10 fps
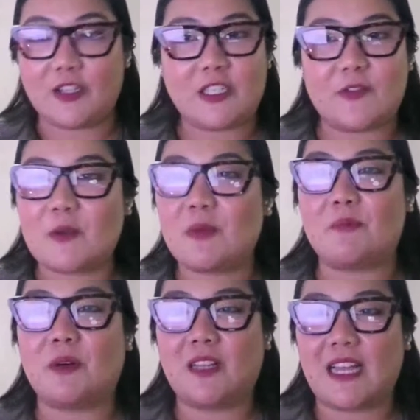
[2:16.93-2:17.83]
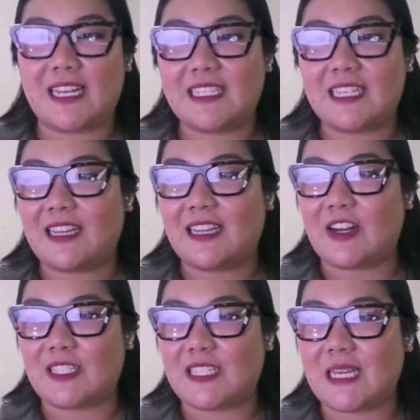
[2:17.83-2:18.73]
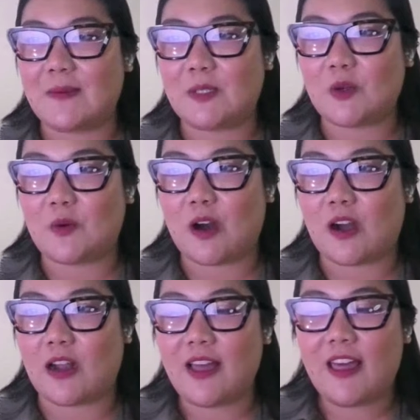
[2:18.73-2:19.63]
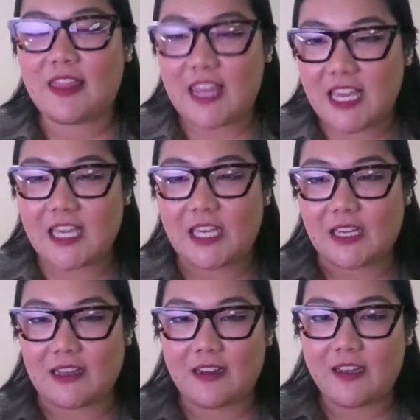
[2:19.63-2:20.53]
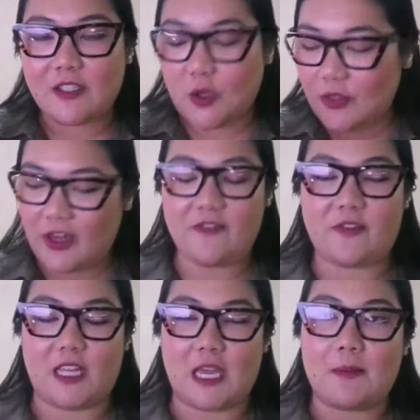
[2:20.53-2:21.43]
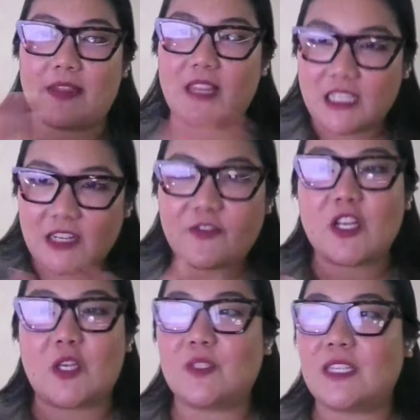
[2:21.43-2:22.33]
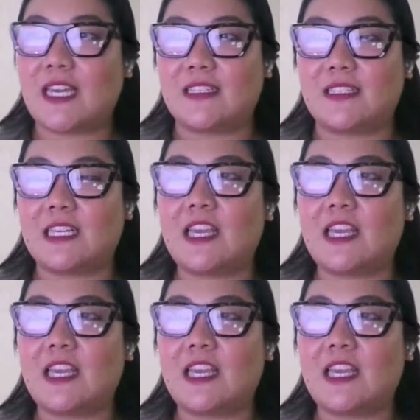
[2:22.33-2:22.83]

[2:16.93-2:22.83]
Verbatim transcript: there are different people at Intel and our teams who are thinking so thoughtfully about the different use cases,